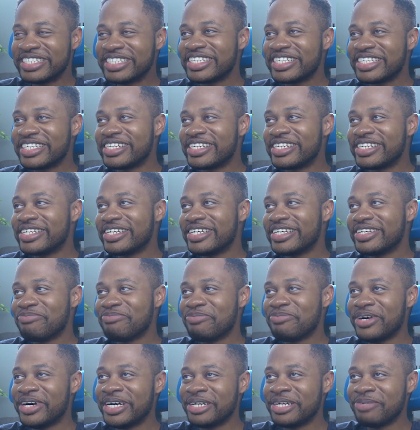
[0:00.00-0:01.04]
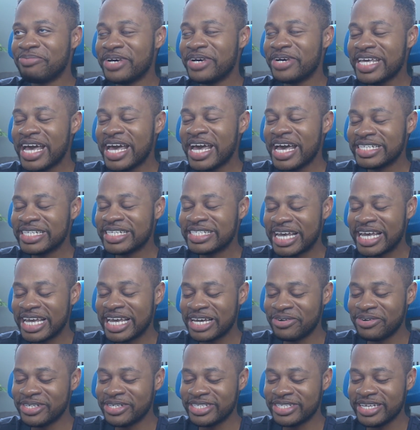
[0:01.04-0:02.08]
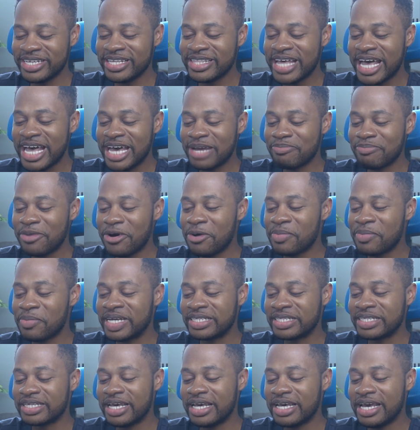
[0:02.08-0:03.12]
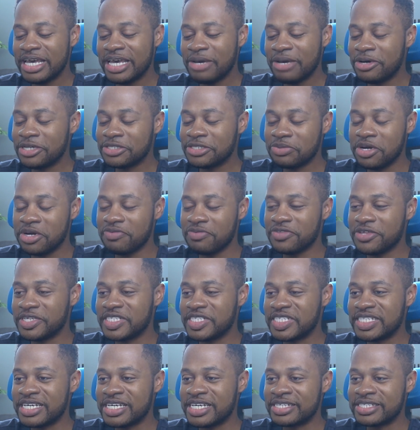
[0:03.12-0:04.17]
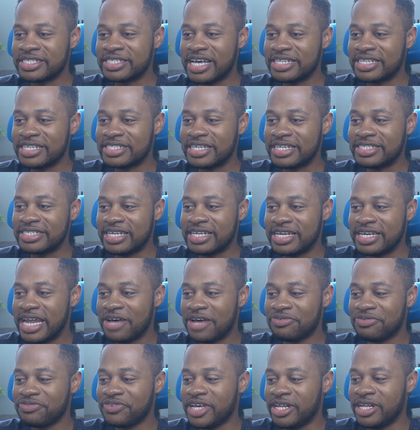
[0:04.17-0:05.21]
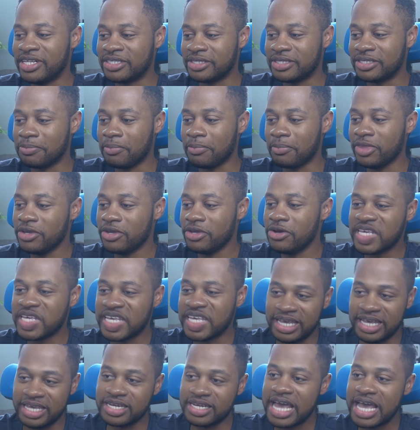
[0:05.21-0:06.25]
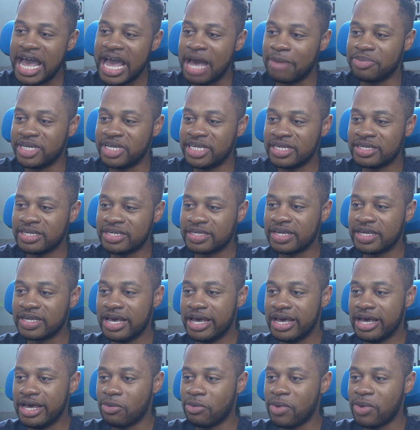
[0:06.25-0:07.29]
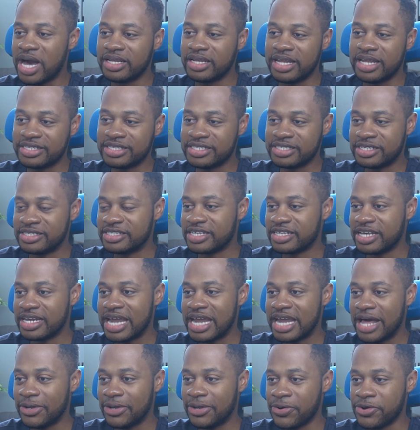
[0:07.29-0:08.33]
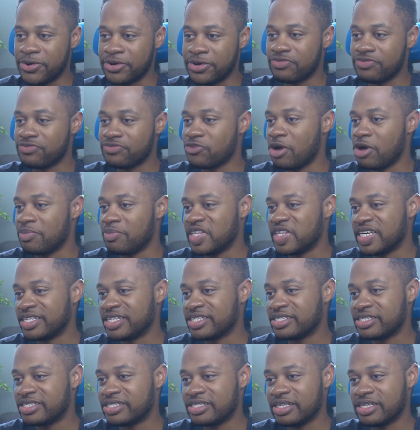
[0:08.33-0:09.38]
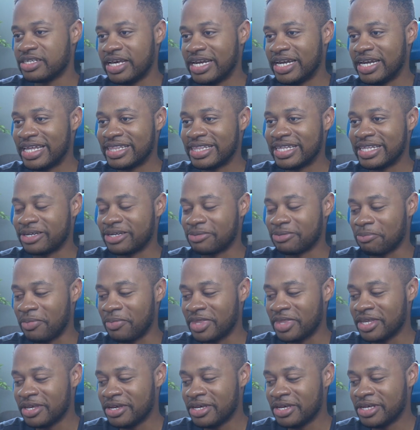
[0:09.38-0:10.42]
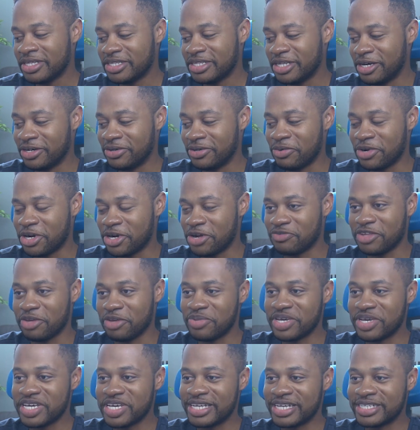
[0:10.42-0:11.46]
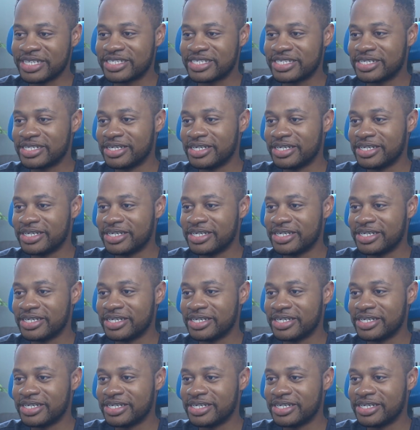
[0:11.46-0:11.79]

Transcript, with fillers: Yeah, but um, but yeah, it's like it was in that moment. It was one of those things. As I said, I felt okay. It happened what lessons can I learn from this? And I think mm-hmm. the one of the biggest